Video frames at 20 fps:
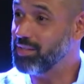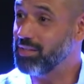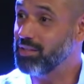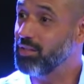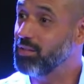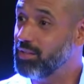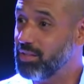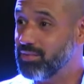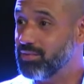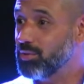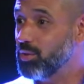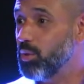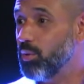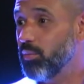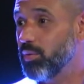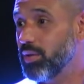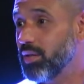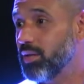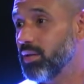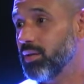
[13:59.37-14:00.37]
you know, let's go
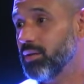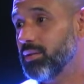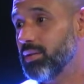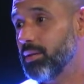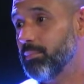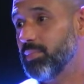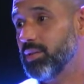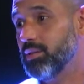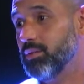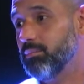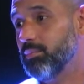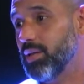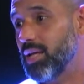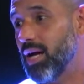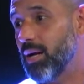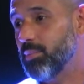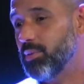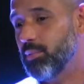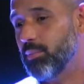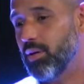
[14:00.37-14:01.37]
over there and be
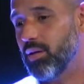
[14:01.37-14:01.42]
happy about it.